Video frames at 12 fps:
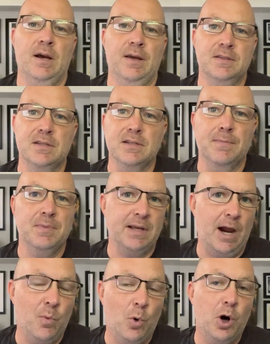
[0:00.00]
this is something
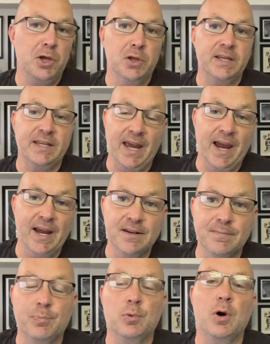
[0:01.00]
I want you to
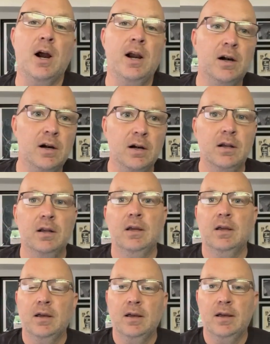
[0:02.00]
get prior
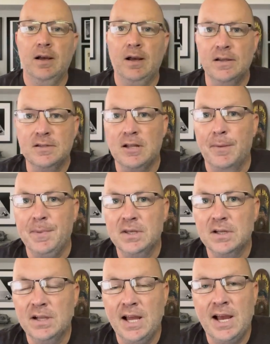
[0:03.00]
to coming
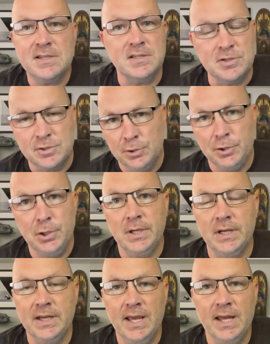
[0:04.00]
to class. The sooner you
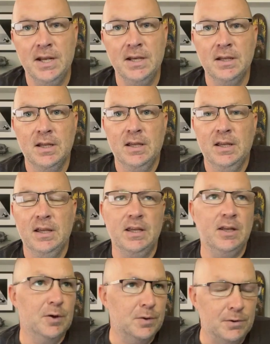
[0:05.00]
can get it,
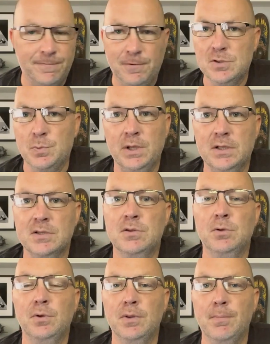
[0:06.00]
in the first week of
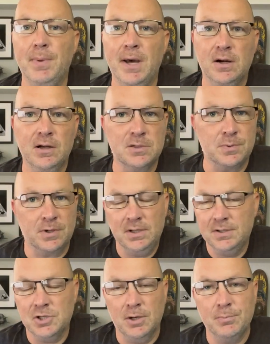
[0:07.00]
school, the better, because we're
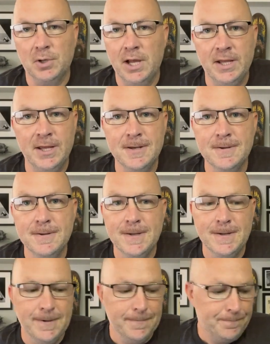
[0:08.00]
gonna jump right in.
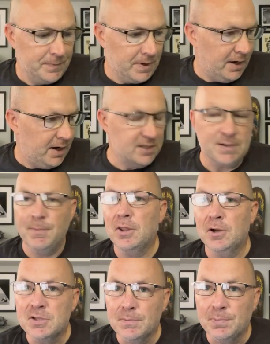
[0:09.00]
Some
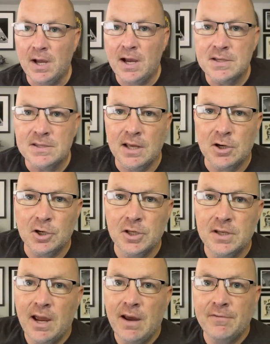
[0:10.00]
other supplies that are
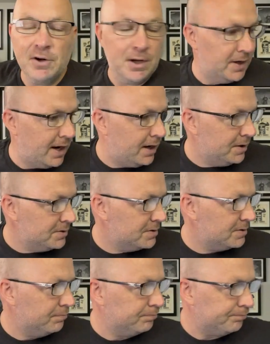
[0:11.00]
good to have around the
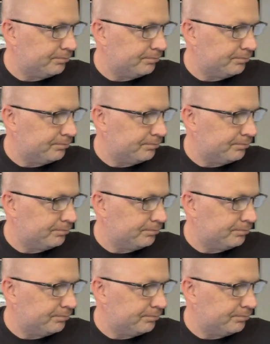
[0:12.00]
house: